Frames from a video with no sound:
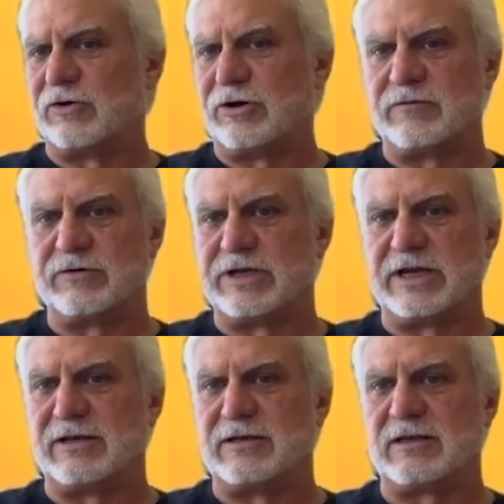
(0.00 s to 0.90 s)
and over
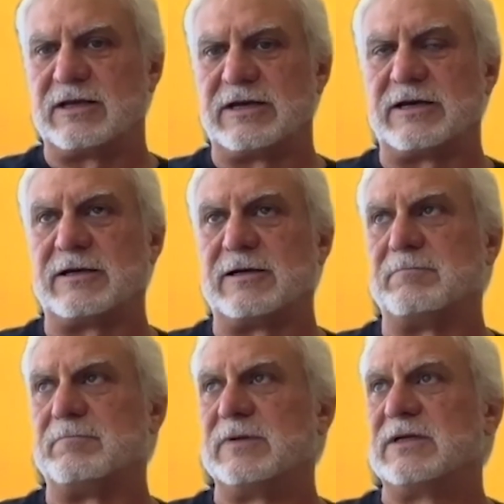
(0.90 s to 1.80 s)
again.
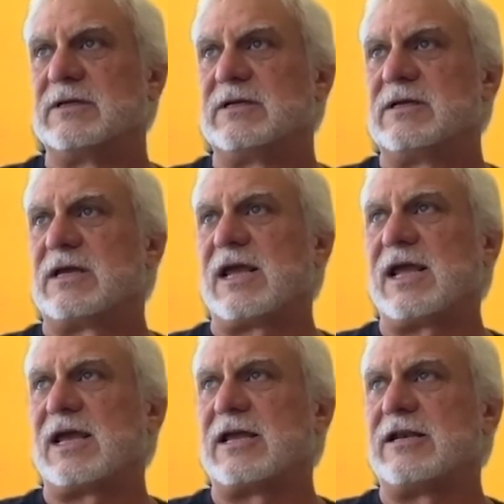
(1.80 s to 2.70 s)

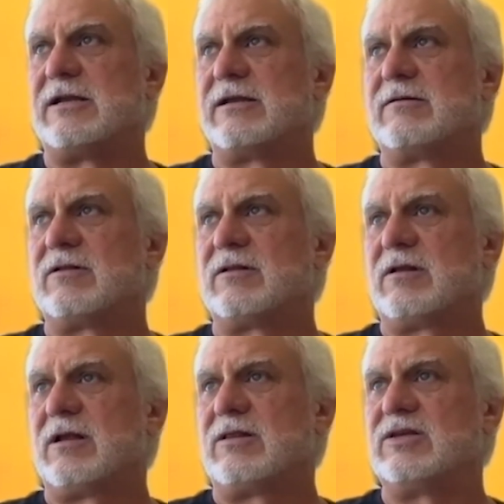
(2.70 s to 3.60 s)
And
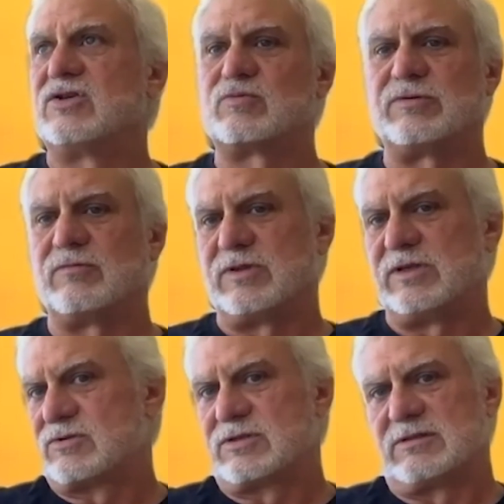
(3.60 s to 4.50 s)
this
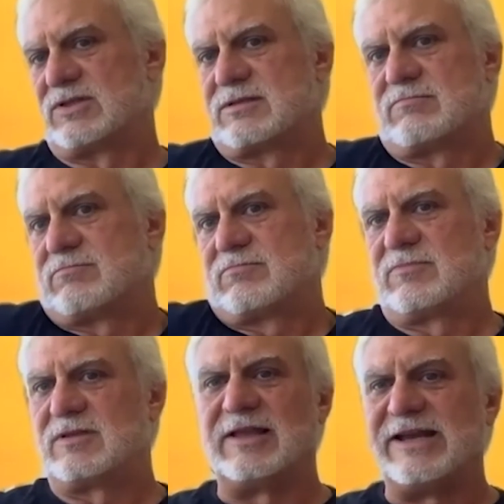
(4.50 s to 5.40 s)
was
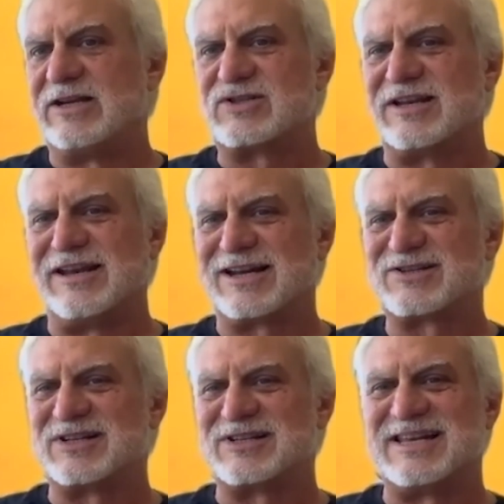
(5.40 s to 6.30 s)
the latest and
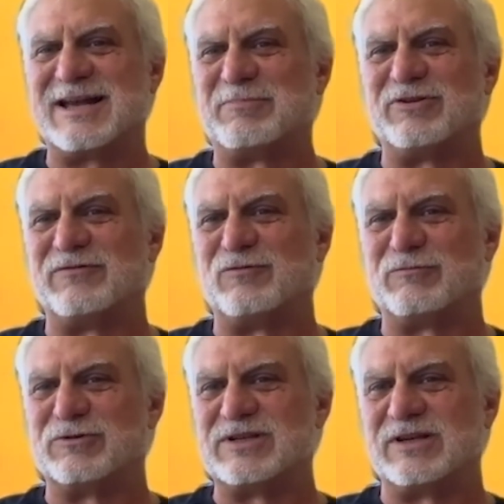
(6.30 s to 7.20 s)
next example of what
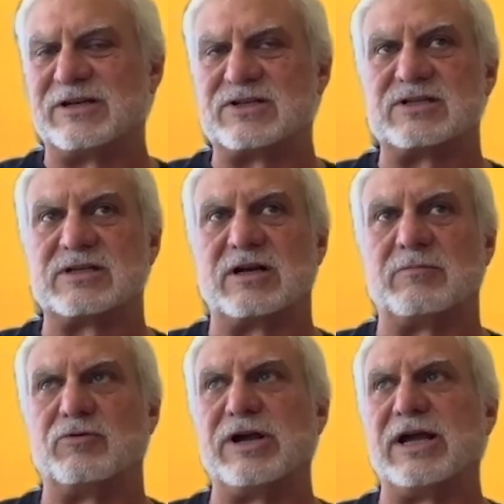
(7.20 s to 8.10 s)
resilience is going to
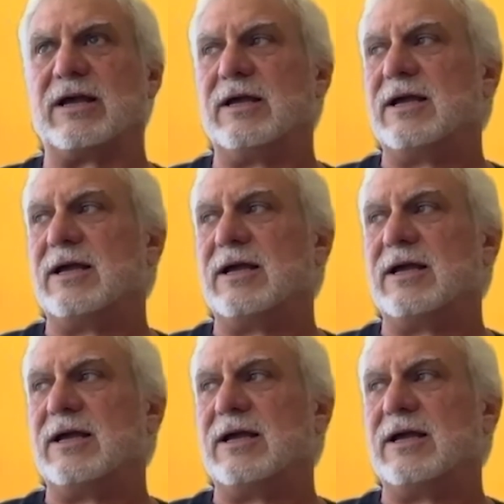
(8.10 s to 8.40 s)
bring.